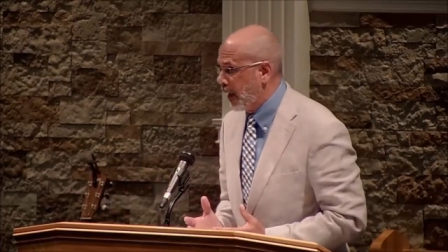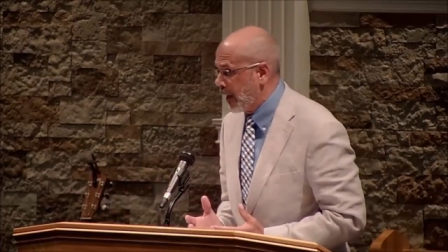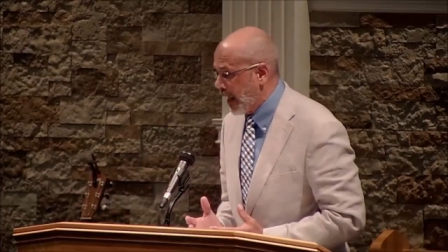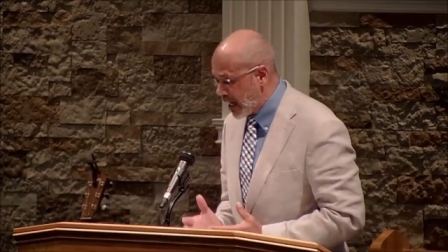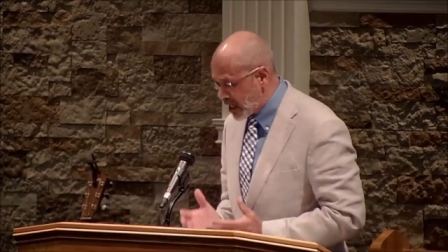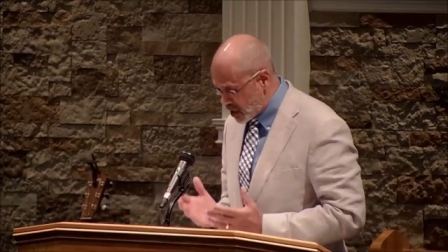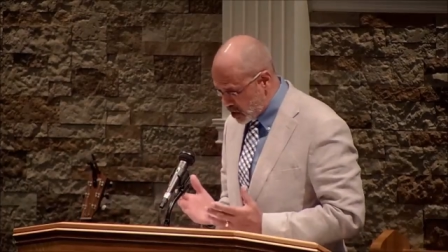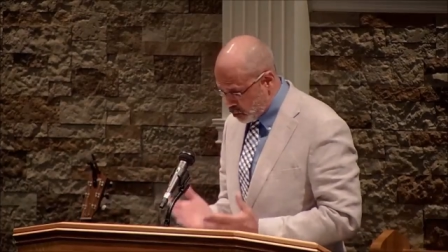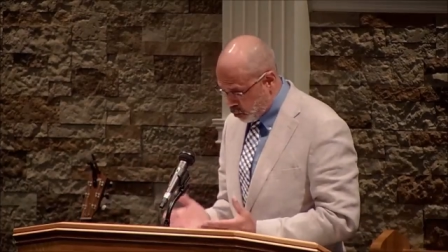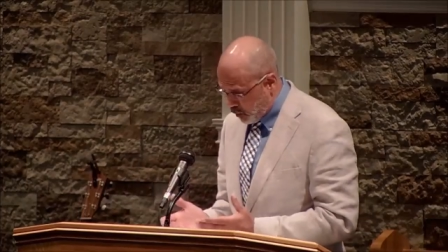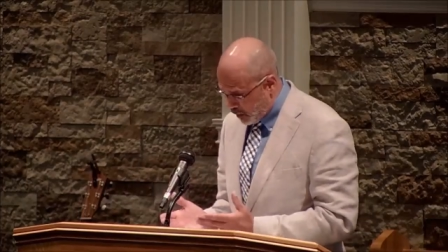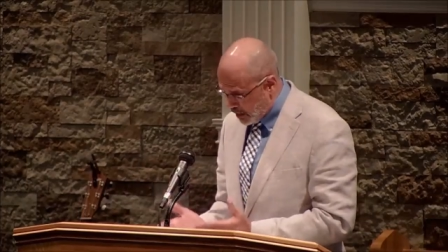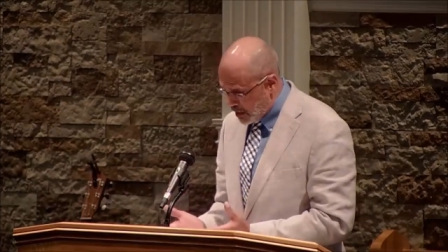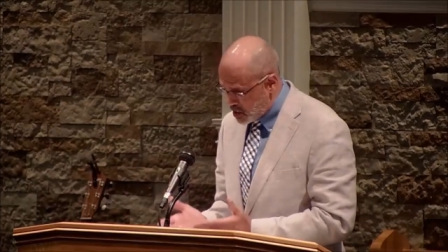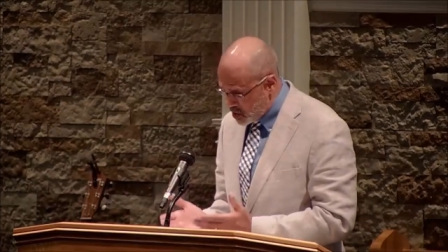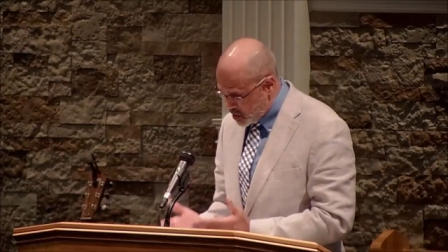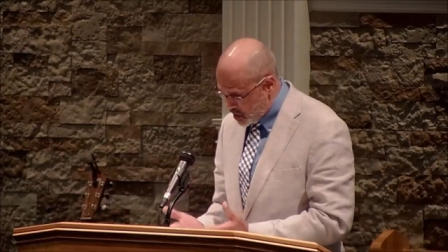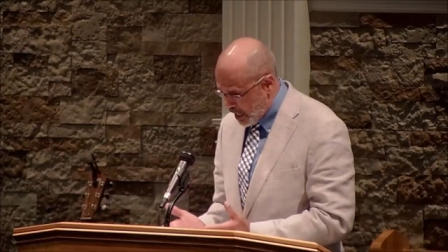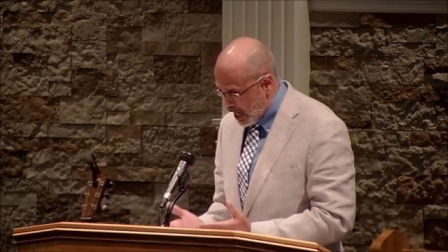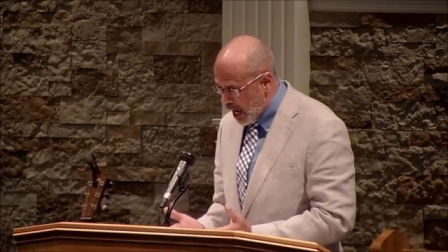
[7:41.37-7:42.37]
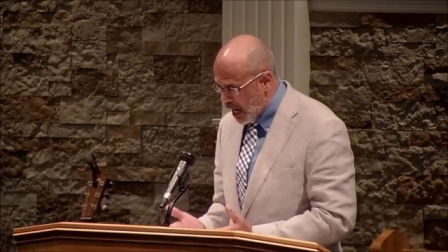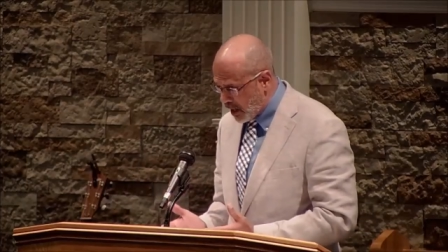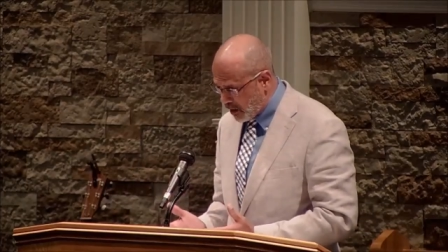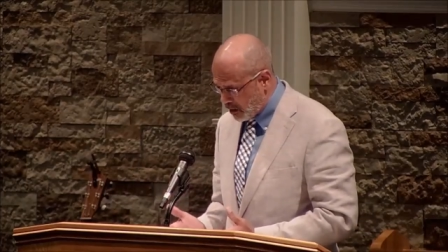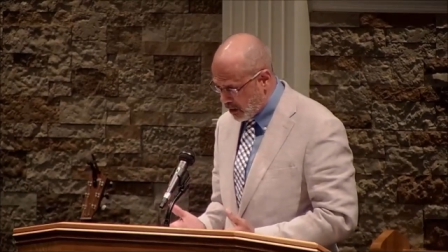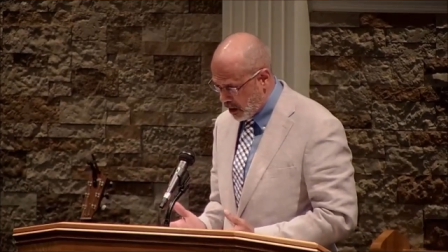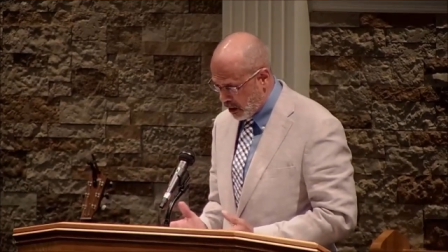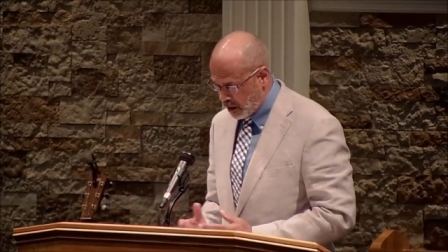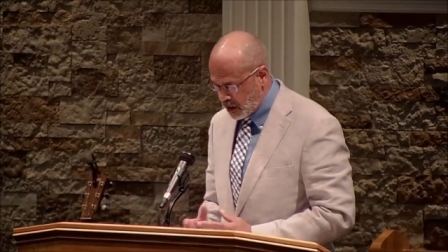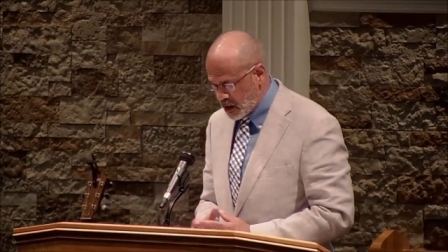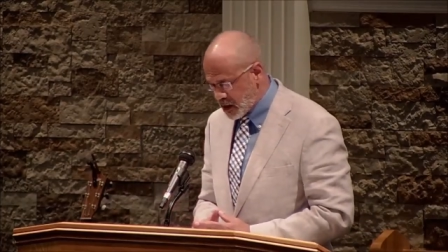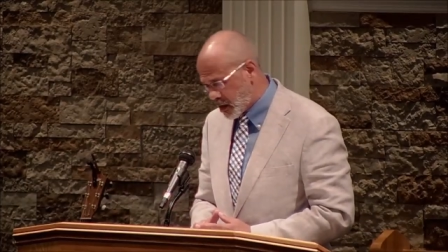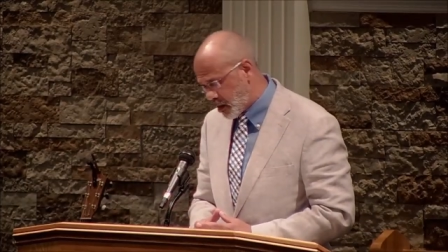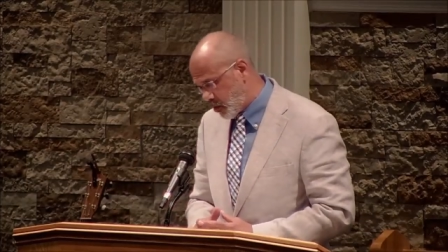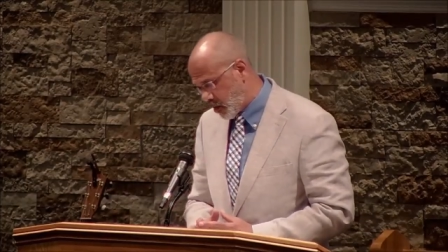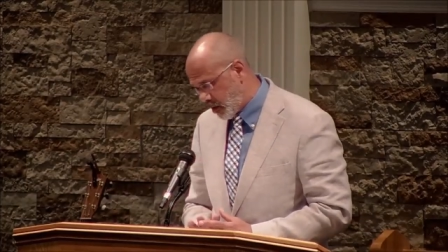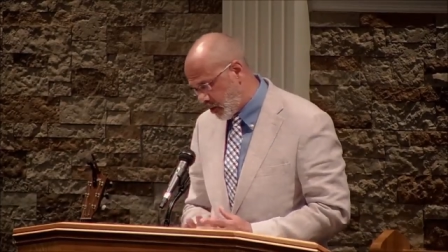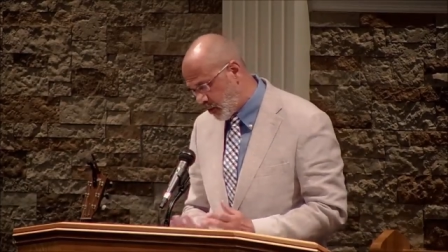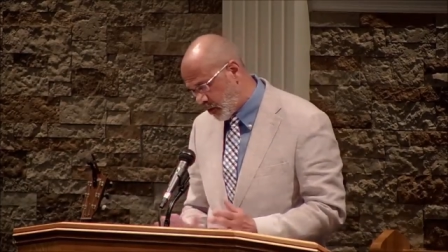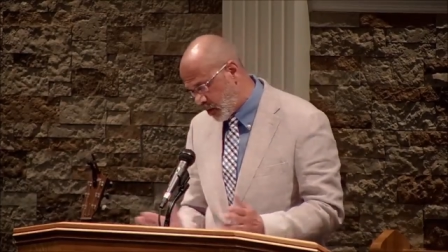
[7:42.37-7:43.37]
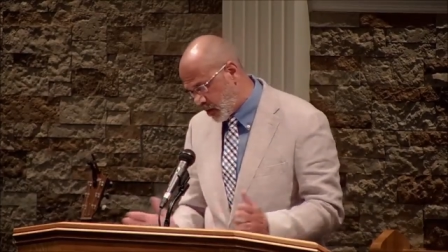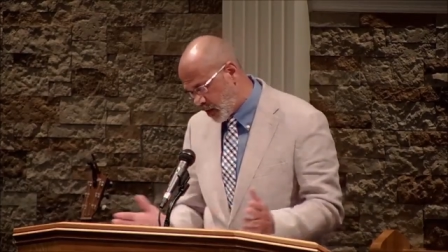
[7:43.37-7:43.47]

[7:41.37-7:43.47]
That's what he's saying there. Listen to me. You